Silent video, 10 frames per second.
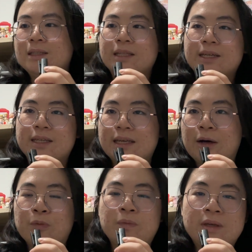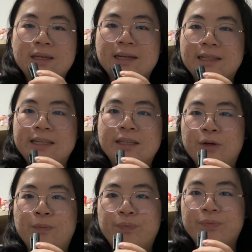like help me clean
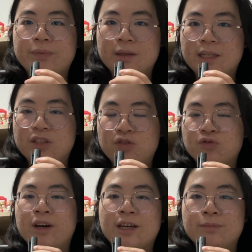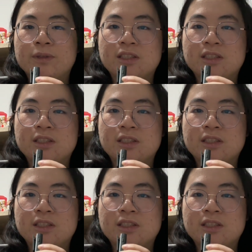up, like dry up the